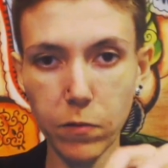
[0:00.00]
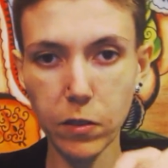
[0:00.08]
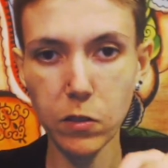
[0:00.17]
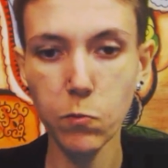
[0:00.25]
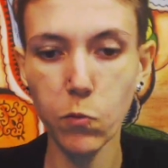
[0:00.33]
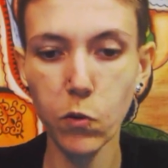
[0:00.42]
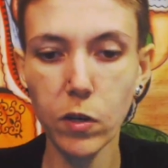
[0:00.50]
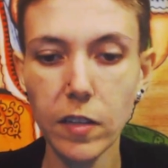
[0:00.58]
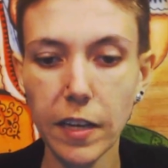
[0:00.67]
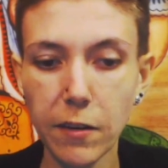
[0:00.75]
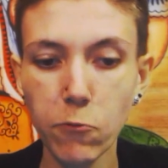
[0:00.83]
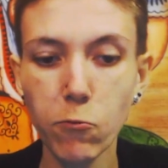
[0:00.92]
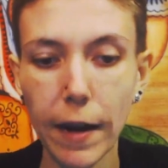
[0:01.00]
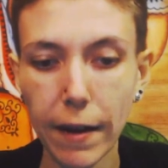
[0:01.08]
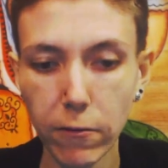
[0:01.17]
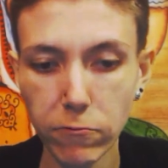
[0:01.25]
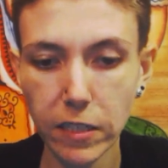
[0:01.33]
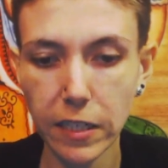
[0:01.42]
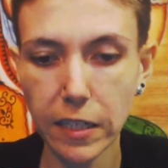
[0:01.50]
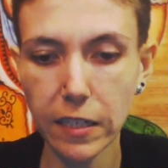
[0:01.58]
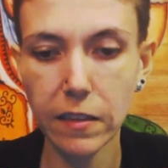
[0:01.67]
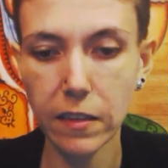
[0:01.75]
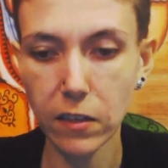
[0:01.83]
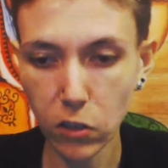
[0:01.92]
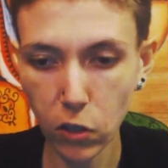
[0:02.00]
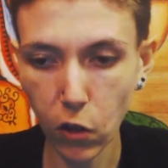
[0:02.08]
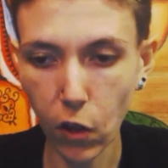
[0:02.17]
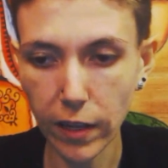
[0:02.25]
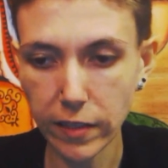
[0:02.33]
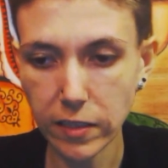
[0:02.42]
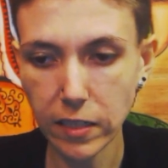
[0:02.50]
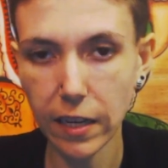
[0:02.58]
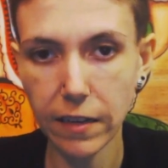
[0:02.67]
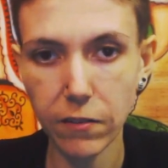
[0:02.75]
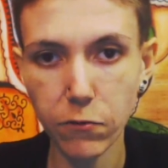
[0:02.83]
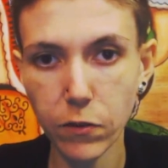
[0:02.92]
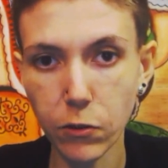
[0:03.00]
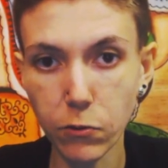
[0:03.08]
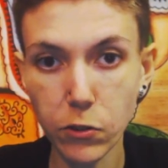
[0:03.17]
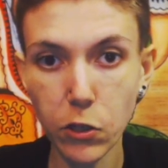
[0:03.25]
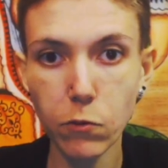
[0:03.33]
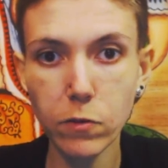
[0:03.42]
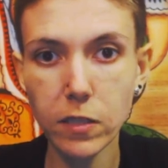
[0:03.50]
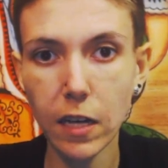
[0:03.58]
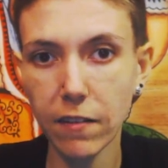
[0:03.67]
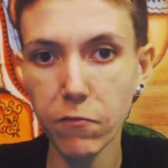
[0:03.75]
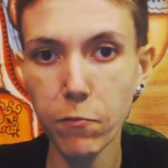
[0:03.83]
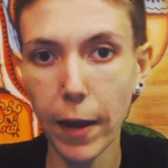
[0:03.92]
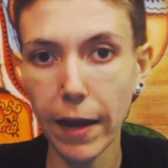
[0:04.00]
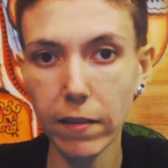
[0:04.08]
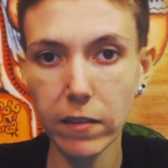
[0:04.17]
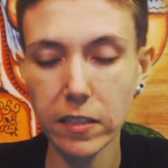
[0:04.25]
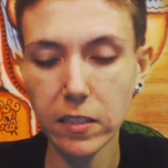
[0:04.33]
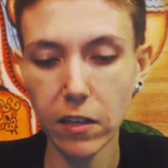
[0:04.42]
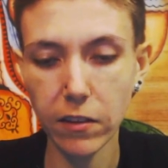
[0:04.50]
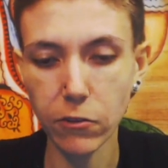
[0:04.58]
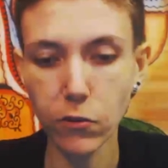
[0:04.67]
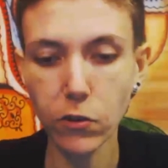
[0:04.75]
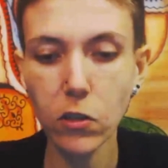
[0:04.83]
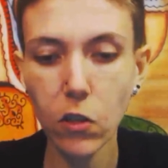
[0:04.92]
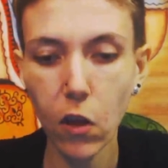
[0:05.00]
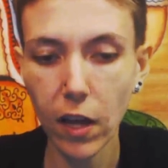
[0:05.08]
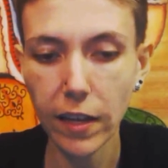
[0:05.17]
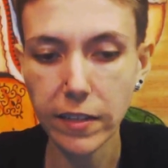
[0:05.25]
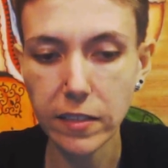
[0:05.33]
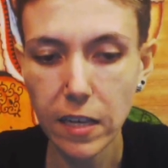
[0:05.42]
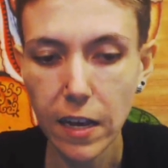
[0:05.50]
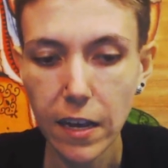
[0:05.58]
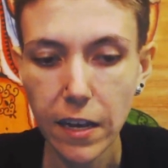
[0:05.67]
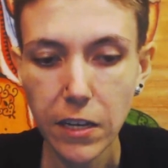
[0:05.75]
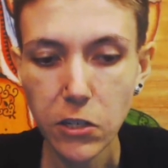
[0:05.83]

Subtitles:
it's more like rounded, and the claws kind of, their toes kind of balance on their claws.